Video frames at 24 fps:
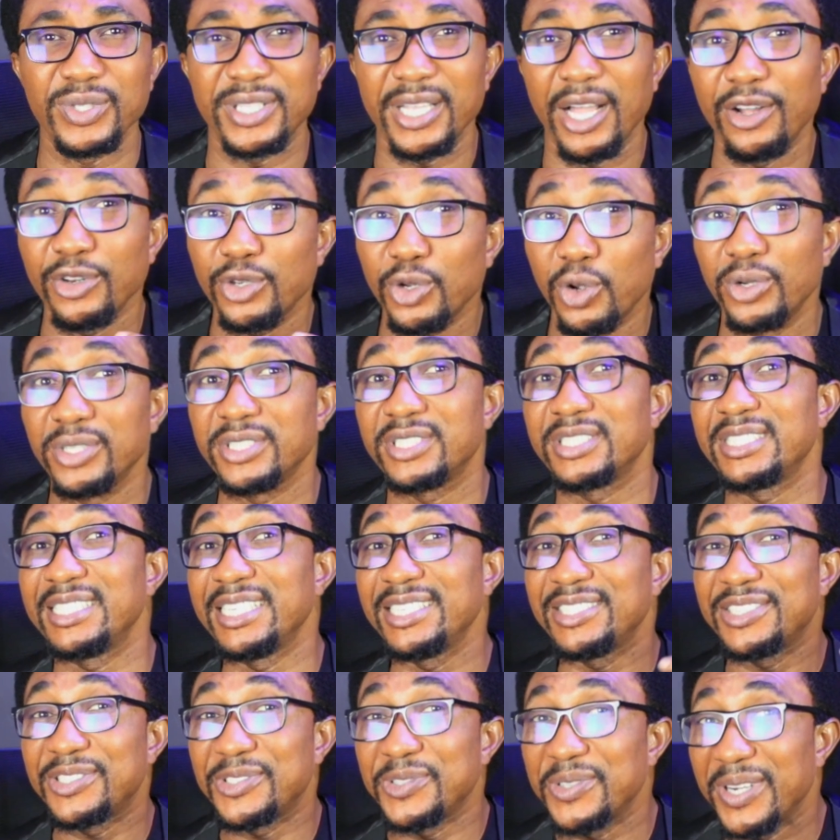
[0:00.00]
without
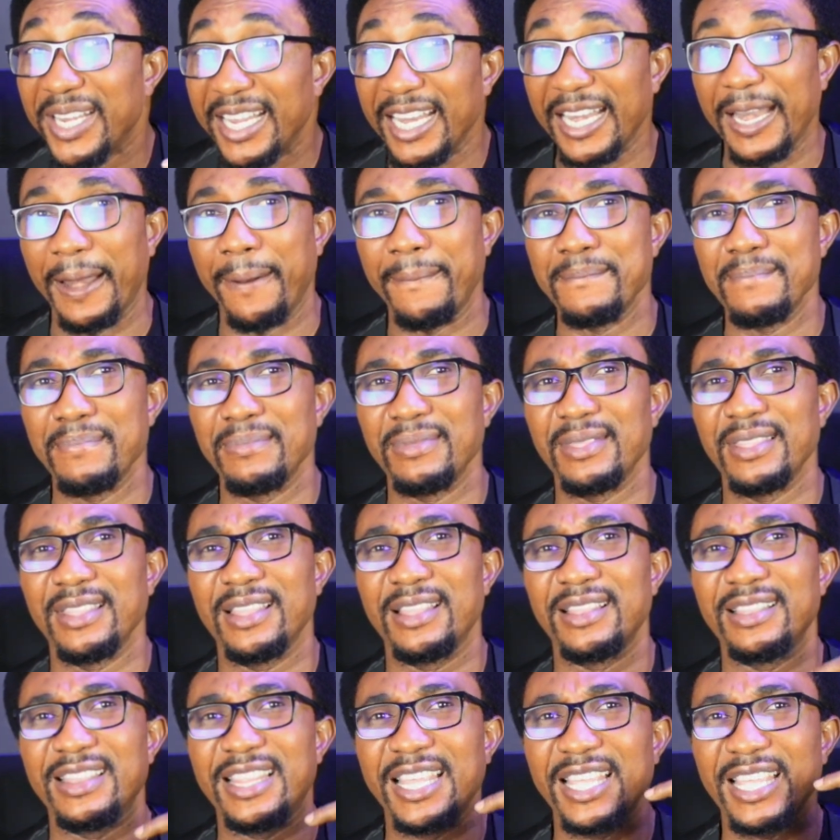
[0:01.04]
considering
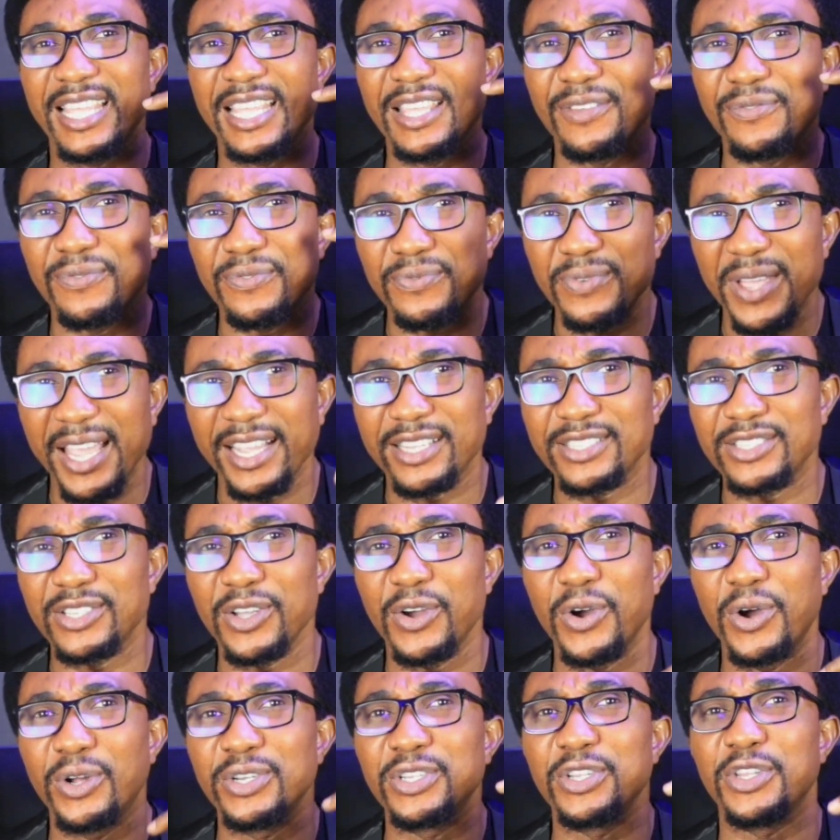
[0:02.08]
the effect
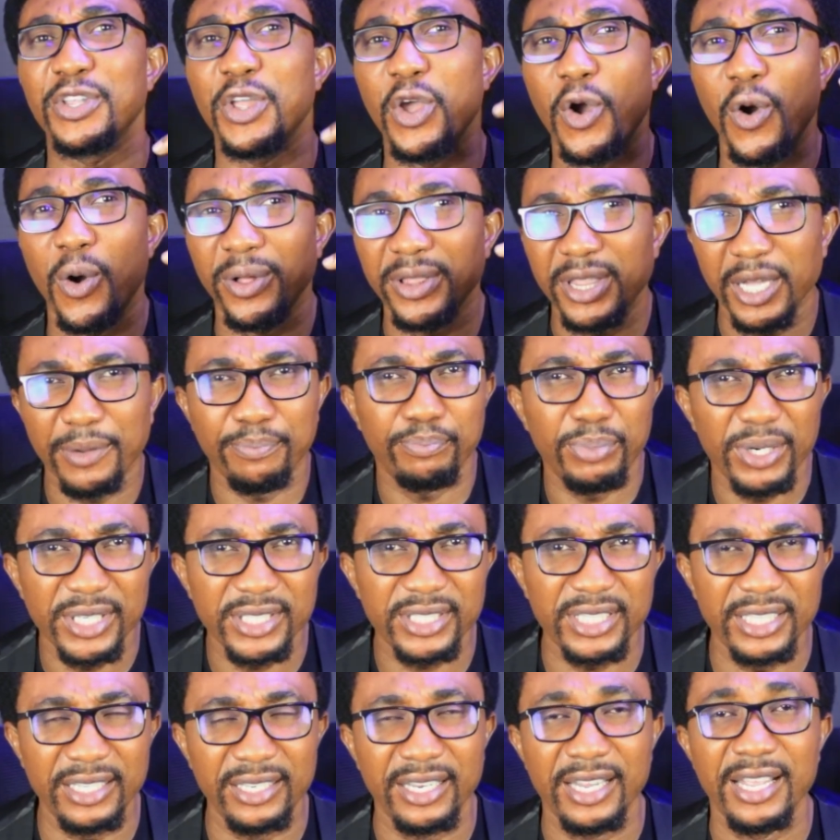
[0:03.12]
on the other
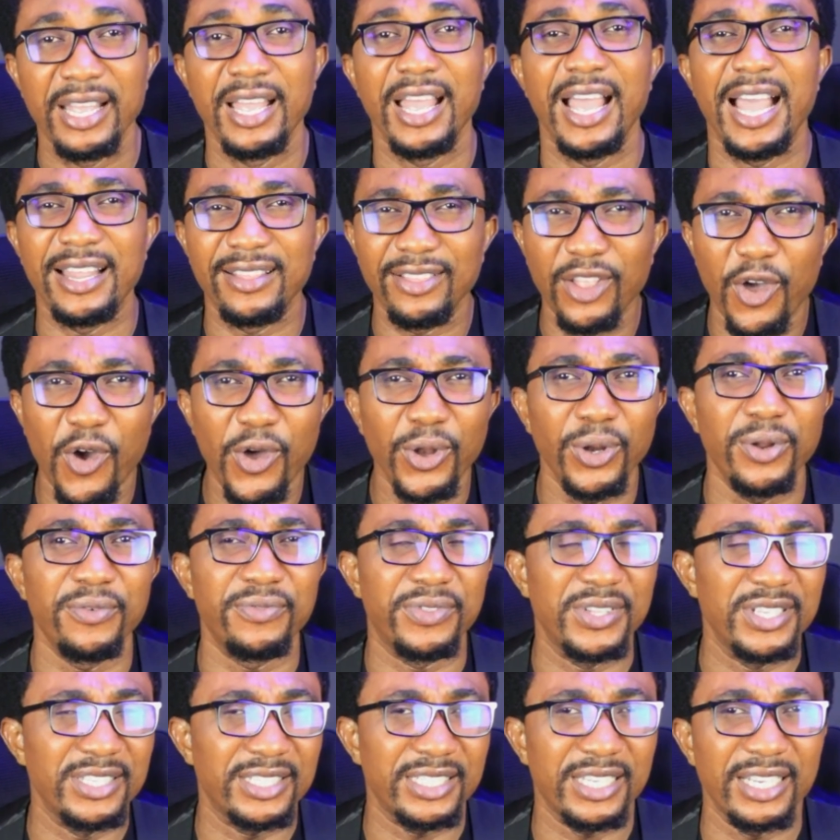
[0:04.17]
person. And all
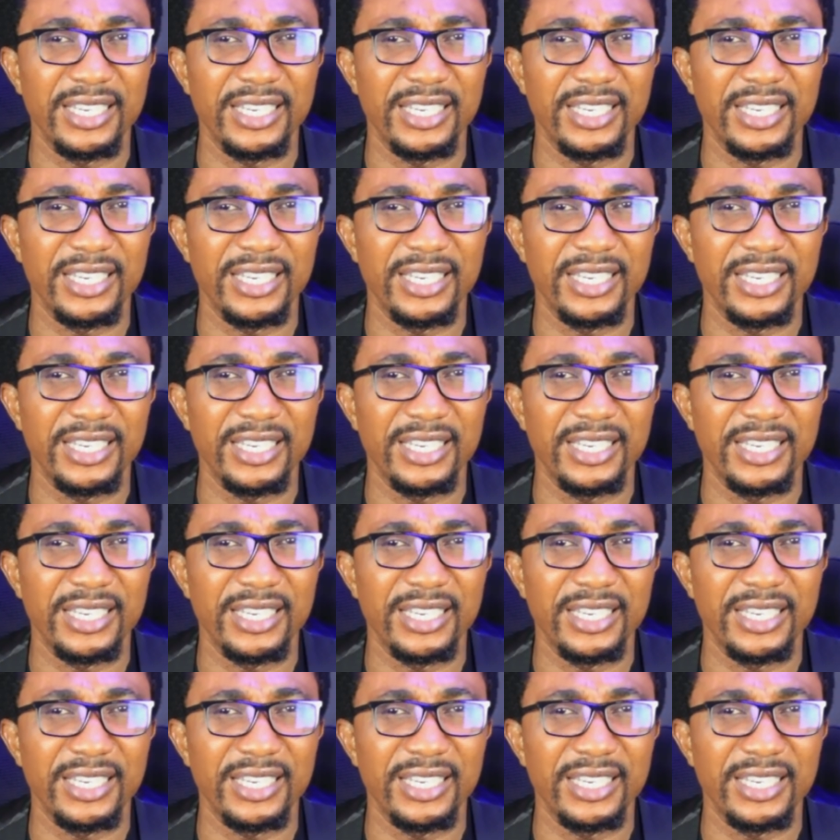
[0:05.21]
of this